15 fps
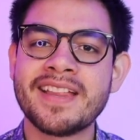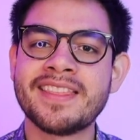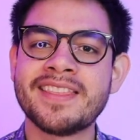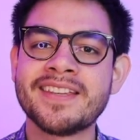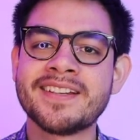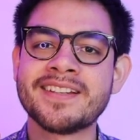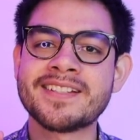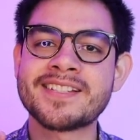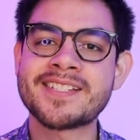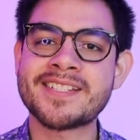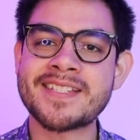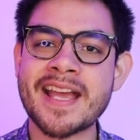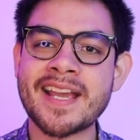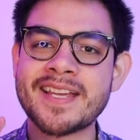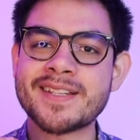the
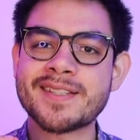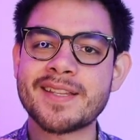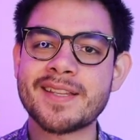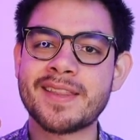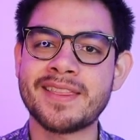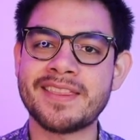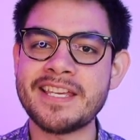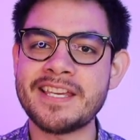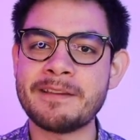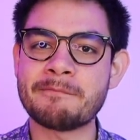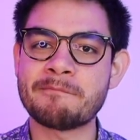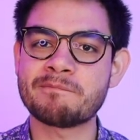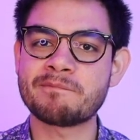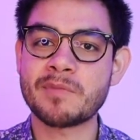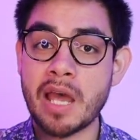second
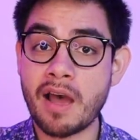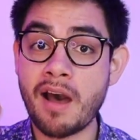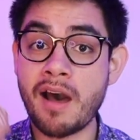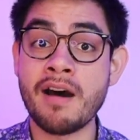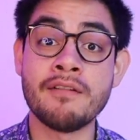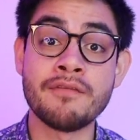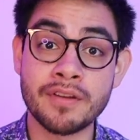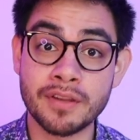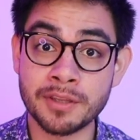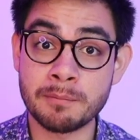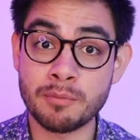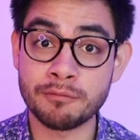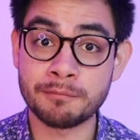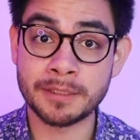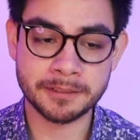theme of the
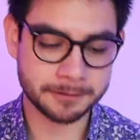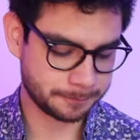movement.